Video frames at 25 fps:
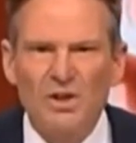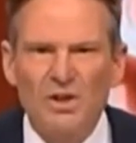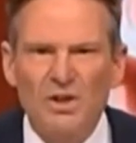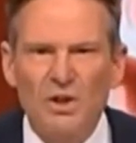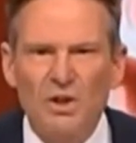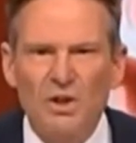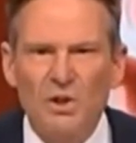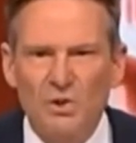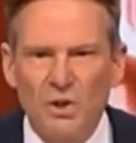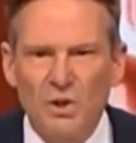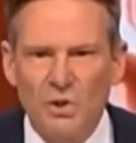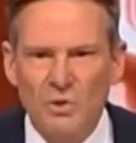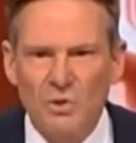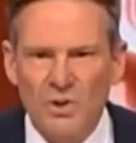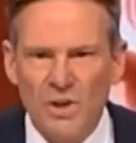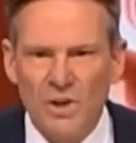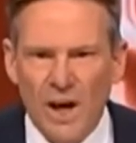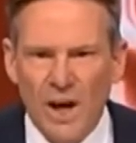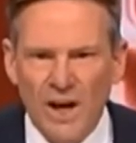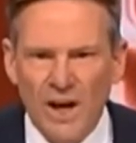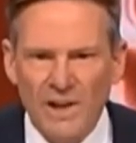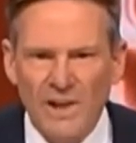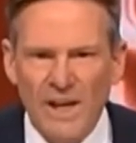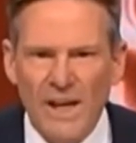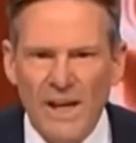to
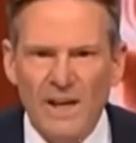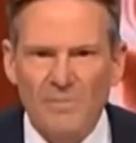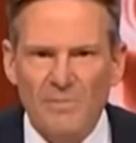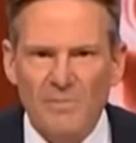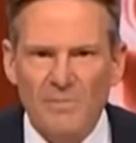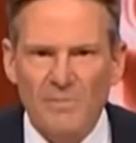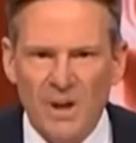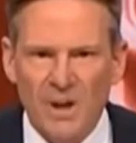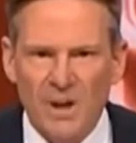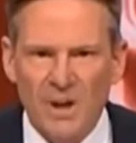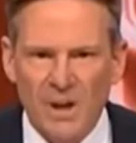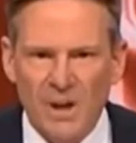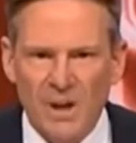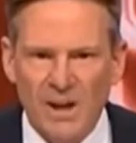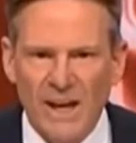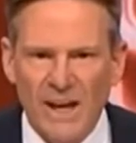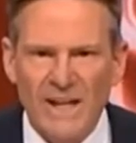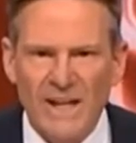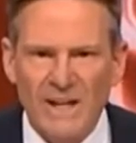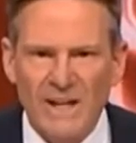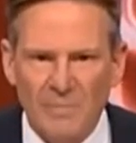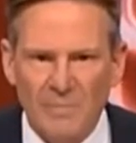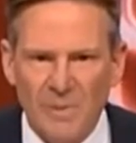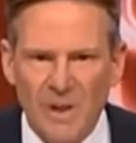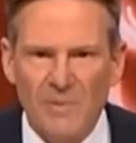unite and
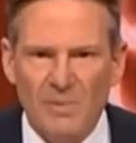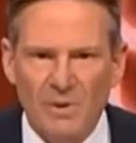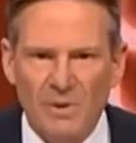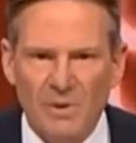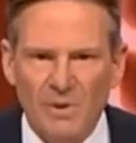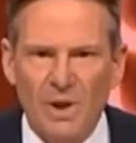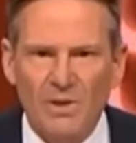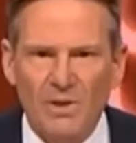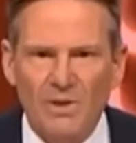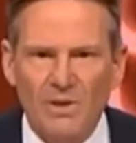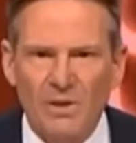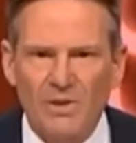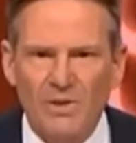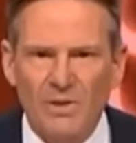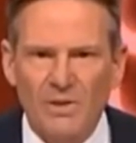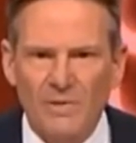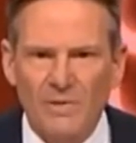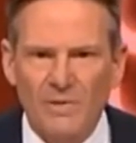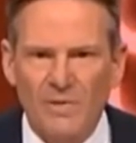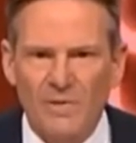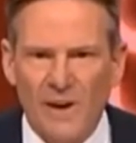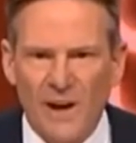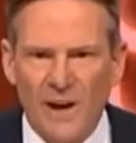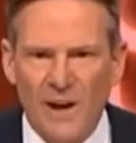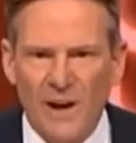placate people, not to
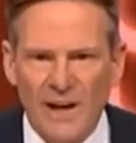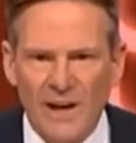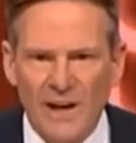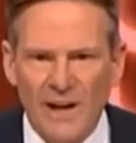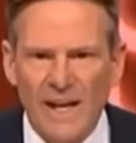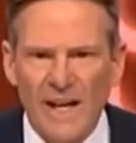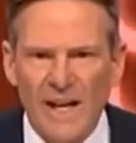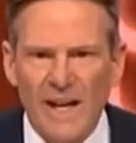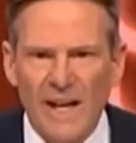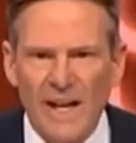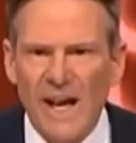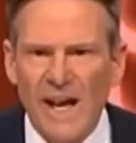divide